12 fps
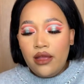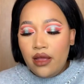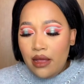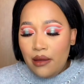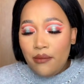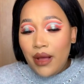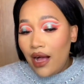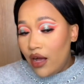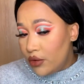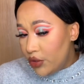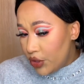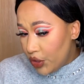
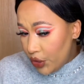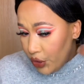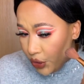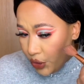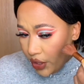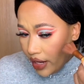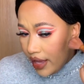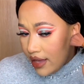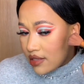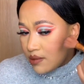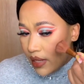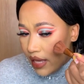powder as my
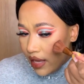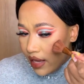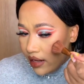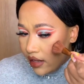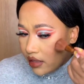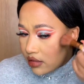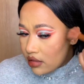highlight